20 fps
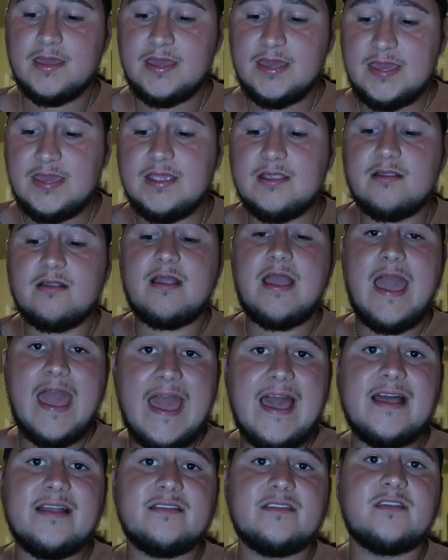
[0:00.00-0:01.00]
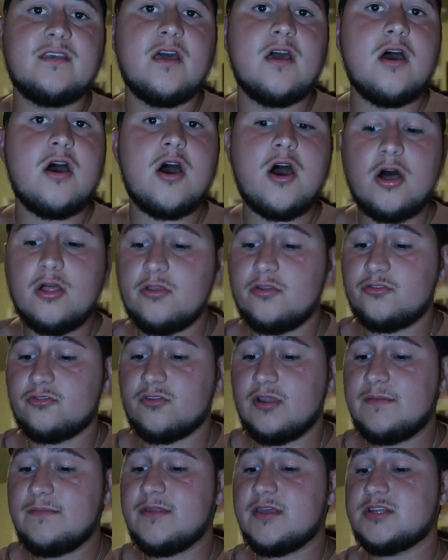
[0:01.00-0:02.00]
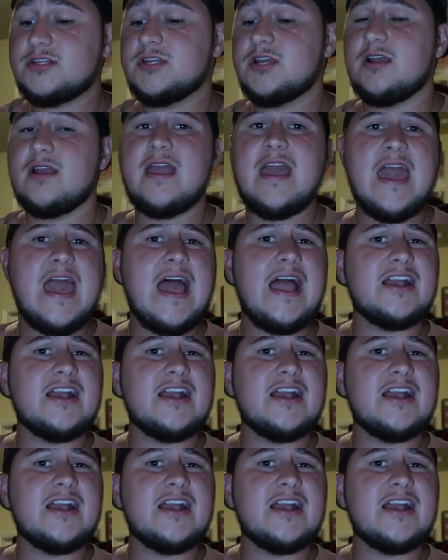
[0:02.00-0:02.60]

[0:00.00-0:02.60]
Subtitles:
here at Howl-O-Scream this year.